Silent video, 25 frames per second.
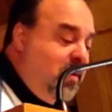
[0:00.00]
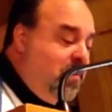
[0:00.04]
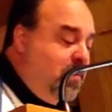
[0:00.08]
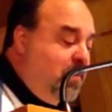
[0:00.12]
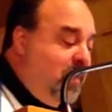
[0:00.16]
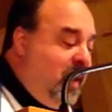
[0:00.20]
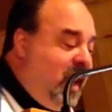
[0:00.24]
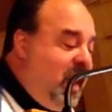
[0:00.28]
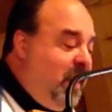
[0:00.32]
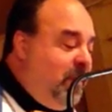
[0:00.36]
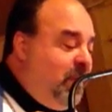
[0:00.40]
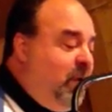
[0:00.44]

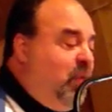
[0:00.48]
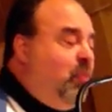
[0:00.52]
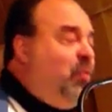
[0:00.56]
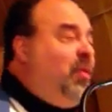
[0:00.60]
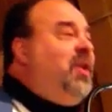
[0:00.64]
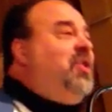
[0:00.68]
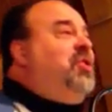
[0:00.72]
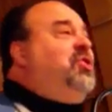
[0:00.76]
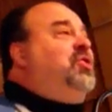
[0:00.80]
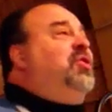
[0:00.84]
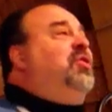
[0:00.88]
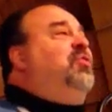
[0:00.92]
Maybe
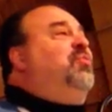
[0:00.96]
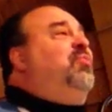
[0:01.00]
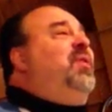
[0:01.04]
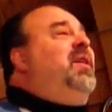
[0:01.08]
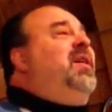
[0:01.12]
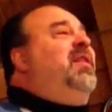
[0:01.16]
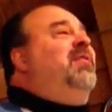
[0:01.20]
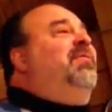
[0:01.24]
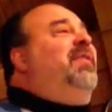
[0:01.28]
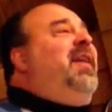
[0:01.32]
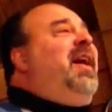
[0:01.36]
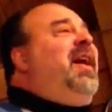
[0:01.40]
we should
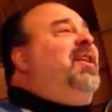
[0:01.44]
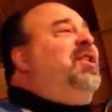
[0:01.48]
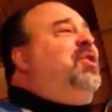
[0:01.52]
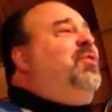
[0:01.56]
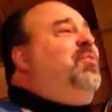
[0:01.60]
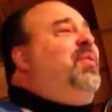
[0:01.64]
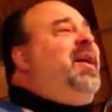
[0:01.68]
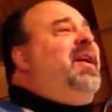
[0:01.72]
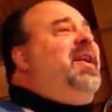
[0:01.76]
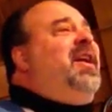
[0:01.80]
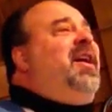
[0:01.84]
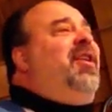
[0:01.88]

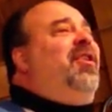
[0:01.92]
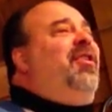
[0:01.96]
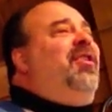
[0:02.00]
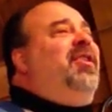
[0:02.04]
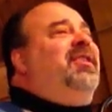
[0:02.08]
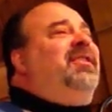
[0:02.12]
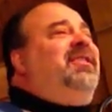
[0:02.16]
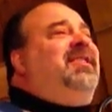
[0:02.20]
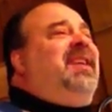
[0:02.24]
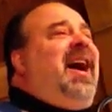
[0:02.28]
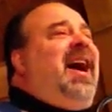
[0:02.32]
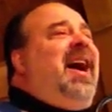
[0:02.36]
reevaluate our
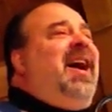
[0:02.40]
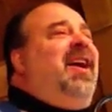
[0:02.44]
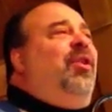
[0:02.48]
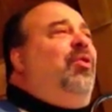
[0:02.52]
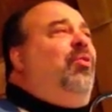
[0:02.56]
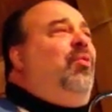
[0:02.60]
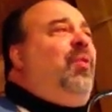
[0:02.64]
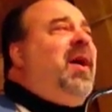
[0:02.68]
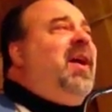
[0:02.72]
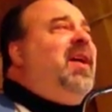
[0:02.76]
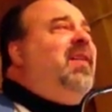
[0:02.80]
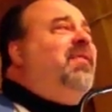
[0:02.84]

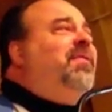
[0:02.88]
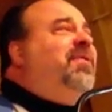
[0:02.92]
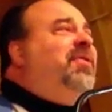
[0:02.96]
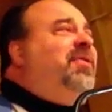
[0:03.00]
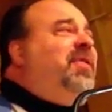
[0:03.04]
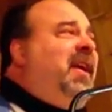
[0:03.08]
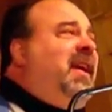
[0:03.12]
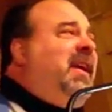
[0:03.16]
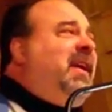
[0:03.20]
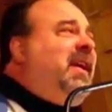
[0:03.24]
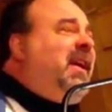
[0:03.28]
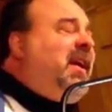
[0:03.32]
entire way of
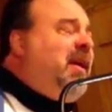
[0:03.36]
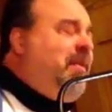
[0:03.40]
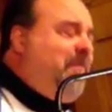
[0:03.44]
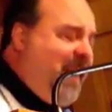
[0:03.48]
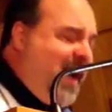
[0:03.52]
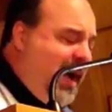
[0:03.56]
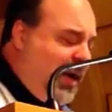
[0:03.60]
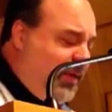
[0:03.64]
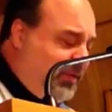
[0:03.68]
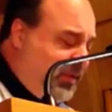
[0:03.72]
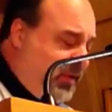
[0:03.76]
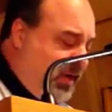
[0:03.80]
thinking
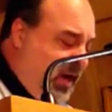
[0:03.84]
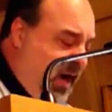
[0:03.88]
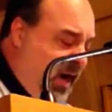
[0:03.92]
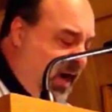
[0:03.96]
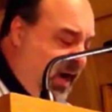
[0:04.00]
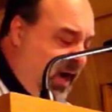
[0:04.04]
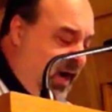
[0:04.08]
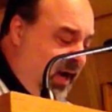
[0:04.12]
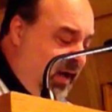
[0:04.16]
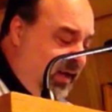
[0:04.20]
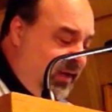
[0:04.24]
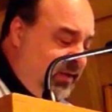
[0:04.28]
about
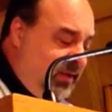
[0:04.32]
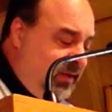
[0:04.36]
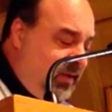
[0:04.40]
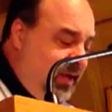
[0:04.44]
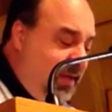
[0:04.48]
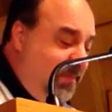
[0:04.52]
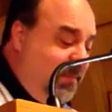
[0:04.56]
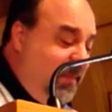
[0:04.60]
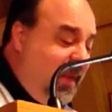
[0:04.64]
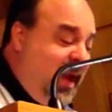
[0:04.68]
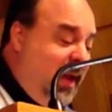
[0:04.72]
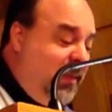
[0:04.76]
God.
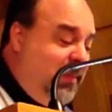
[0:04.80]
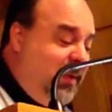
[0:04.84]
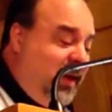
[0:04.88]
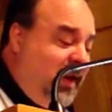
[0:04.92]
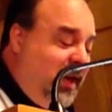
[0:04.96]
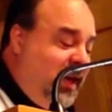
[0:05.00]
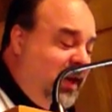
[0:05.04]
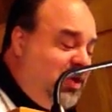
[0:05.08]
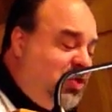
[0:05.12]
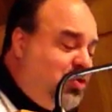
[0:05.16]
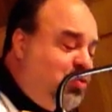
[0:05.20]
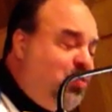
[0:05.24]
Maybe
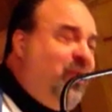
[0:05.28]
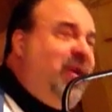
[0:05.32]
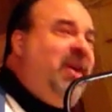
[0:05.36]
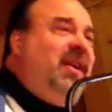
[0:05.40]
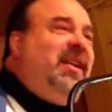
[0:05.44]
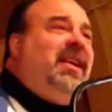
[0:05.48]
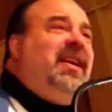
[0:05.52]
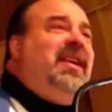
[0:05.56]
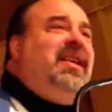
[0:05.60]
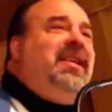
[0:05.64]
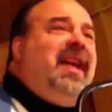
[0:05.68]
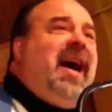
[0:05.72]
he's
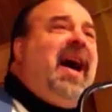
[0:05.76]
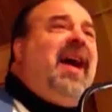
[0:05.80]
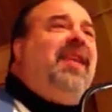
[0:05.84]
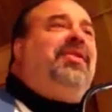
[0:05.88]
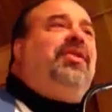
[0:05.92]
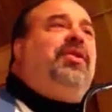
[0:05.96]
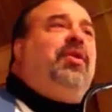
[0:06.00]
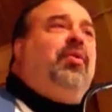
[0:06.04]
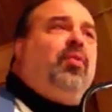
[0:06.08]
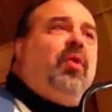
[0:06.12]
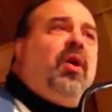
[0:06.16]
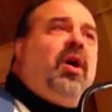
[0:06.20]
really
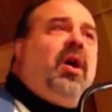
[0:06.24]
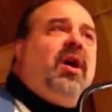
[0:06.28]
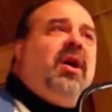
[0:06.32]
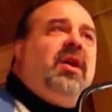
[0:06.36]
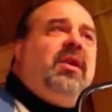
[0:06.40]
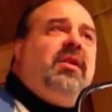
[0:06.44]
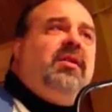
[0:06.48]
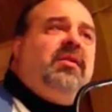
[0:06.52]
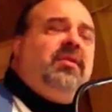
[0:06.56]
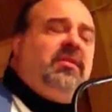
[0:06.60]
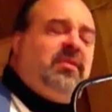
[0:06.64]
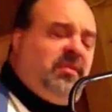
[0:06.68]
not the
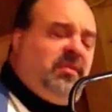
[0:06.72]
one.